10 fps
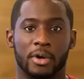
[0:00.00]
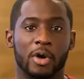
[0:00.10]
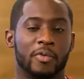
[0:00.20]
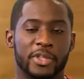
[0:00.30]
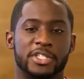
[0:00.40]

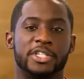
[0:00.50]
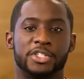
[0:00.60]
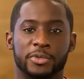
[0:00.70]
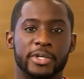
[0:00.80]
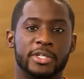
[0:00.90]
Over the
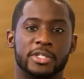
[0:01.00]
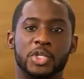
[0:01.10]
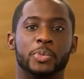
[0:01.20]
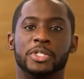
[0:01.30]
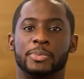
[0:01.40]
centuries,
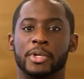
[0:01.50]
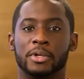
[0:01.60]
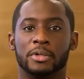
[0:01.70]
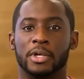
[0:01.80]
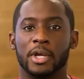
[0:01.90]
humans
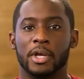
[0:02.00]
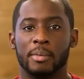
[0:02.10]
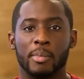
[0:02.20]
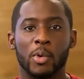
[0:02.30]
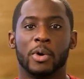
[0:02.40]
built
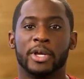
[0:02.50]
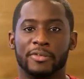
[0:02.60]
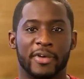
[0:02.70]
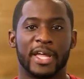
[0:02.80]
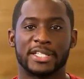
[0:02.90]
more
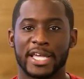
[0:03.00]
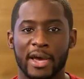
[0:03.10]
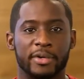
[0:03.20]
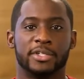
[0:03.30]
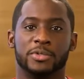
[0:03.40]
advanced
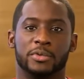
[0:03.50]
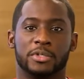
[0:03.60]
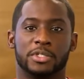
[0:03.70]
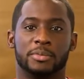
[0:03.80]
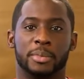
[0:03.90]
counting
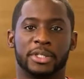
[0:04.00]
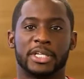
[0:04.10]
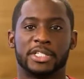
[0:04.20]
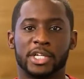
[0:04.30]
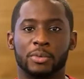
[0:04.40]
tools, but
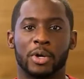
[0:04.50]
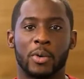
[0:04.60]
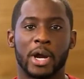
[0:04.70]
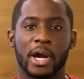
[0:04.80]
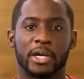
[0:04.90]
they still
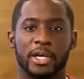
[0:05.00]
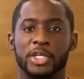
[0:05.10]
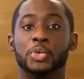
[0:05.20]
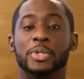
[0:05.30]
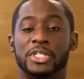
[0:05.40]
required a
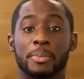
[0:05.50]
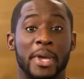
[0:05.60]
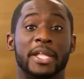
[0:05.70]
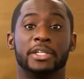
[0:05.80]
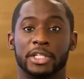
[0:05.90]
human to
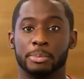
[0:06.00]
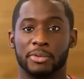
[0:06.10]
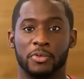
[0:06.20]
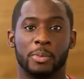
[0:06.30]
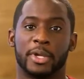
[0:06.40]
manually
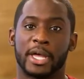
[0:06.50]
perform the